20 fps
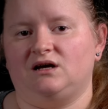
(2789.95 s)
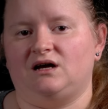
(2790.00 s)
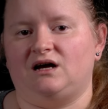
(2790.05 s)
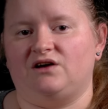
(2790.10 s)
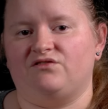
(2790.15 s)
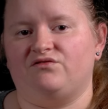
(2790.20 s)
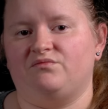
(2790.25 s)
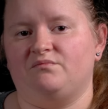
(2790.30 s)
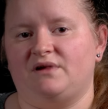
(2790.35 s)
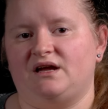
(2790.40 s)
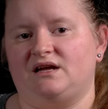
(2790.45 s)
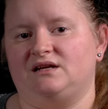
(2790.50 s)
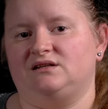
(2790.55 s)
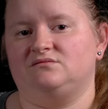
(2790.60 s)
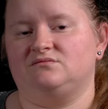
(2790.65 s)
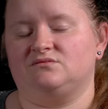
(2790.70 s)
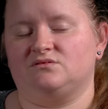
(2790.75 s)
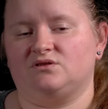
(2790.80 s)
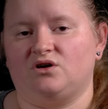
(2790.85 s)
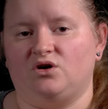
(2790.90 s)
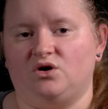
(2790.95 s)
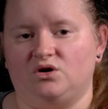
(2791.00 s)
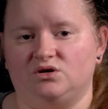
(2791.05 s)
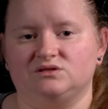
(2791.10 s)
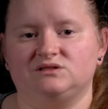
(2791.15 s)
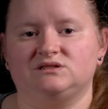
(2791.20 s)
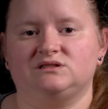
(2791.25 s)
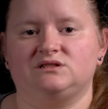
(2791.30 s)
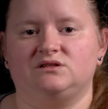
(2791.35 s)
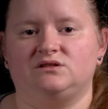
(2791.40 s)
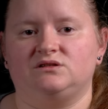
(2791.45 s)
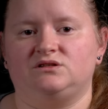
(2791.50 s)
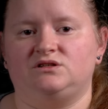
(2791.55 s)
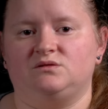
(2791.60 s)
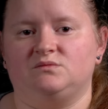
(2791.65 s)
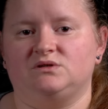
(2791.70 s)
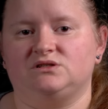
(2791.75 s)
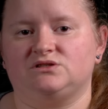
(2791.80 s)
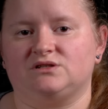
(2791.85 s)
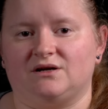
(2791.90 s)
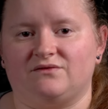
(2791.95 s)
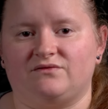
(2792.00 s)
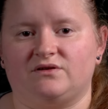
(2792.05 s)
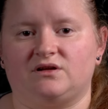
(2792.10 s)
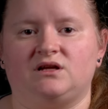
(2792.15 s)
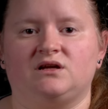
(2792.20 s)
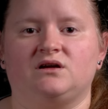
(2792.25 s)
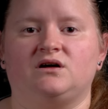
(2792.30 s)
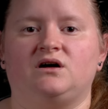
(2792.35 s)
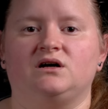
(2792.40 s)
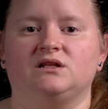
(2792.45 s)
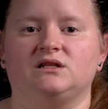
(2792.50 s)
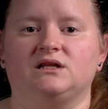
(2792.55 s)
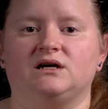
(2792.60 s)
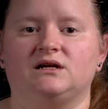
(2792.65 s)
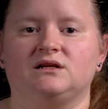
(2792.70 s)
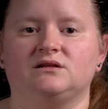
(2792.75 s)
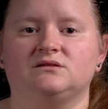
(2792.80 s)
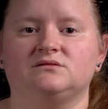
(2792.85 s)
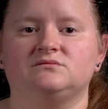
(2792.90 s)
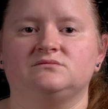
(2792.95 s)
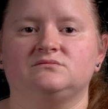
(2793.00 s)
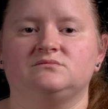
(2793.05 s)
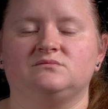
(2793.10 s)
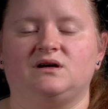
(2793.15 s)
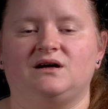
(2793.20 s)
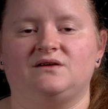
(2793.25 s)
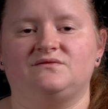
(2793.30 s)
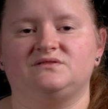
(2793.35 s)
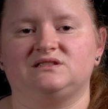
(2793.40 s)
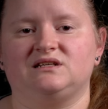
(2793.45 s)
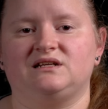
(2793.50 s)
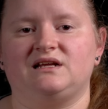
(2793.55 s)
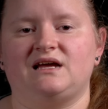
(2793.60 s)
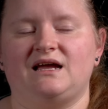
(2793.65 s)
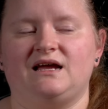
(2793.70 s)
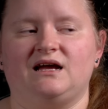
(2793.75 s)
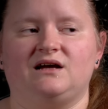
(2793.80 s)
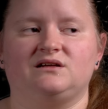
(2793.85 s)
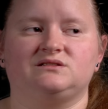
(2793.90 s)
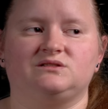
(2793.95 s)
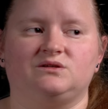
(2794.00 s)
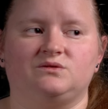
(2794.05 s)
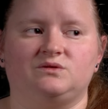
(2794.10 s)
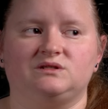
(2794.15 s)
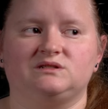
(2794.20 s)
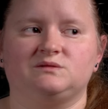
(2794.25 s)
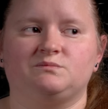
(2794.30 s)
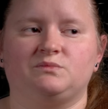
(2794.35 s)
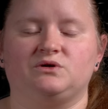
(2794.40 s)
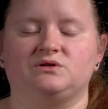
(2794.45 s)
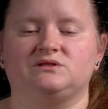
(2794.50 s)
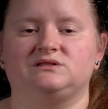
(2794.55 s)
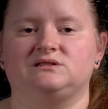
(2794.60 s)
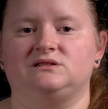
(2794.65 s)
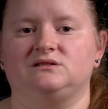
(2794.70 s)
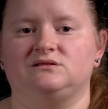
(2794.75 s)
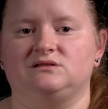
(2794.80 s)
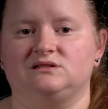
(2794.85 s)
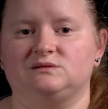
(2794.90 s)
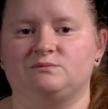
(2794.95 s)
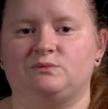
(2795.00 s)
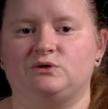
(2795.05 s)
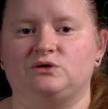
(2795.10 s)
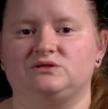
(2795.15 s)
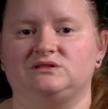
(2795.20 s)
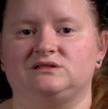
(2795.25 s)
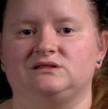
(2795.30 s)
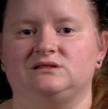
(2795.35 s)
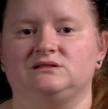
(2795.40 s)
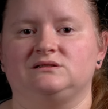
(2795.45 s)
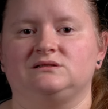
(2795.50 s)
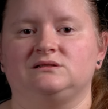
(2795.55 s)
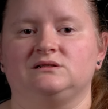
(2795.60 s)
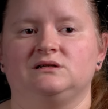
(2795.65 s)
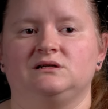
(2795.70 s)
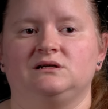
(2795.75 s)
I've made calls to the human trafficking hotline. I've said, hey, I saw this person, this person.